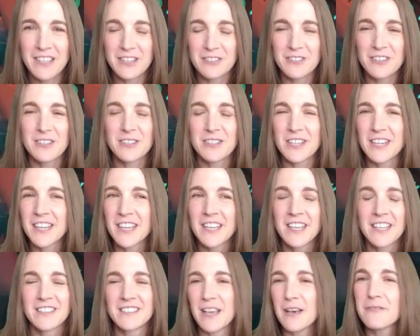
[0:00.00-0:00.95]
you're either
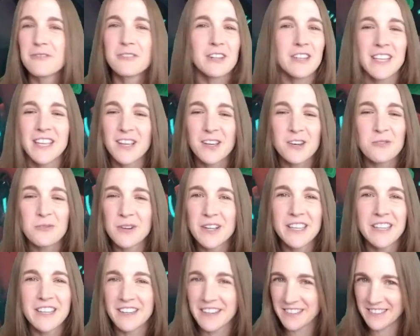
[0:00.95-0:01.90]
definitely going to
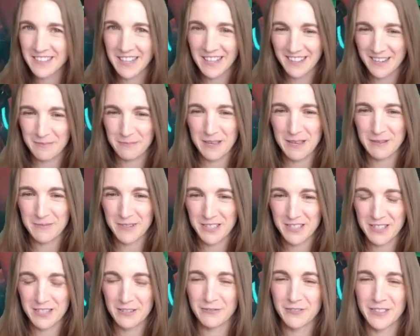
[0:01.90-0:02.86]
win and it's not going to make much
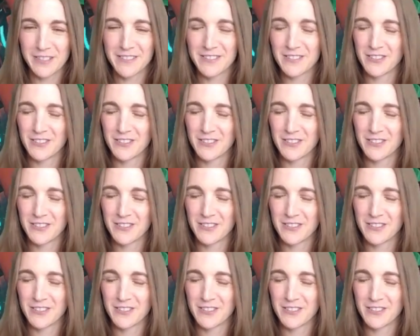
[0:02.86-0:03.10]
difference,